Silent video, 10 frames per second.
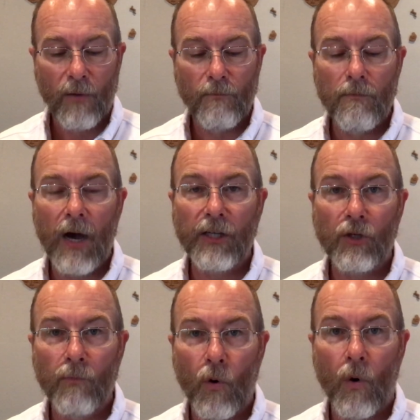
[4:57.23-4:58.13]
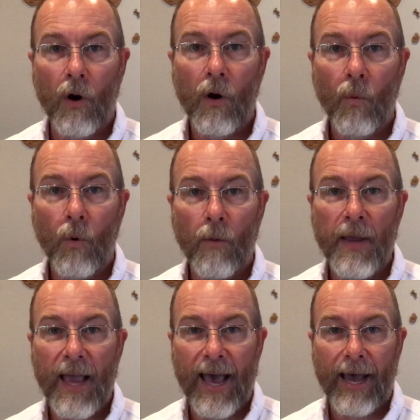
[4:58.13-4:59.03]
much more will
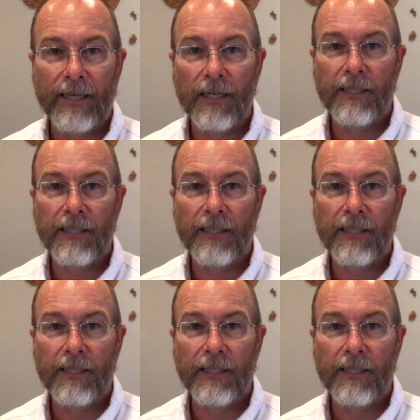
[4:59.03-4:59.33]
be asked.